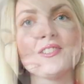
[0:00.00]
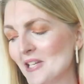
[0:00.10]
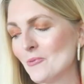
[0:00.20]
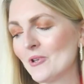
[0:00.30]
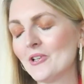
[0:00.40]

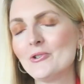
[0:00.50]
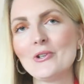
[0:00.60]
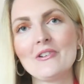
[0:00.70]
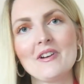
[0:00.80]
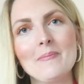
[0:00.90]
These were the
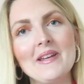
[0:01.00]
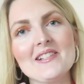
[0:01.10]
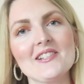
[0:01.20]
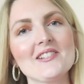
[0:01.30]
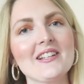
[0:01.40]
jewelry
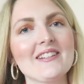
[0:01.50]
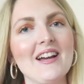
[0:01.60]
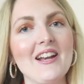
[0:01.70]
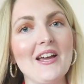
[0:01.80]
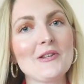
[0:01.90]
pieces that
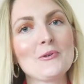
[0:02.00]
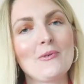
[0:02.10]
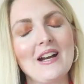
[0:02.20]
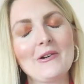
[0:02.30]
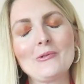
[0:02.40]
I like to
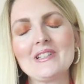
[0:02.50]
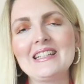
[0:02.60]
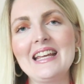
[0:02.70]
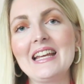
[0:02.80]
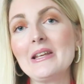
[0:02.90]
wear on
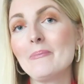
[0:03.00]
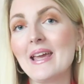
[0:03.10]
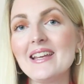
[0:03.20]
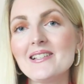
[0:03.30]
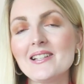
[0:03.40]
a daily
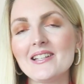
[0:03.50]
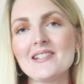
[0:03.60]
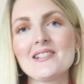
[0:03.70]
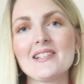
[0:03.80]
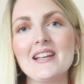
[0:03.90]

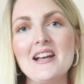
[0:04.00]
basis.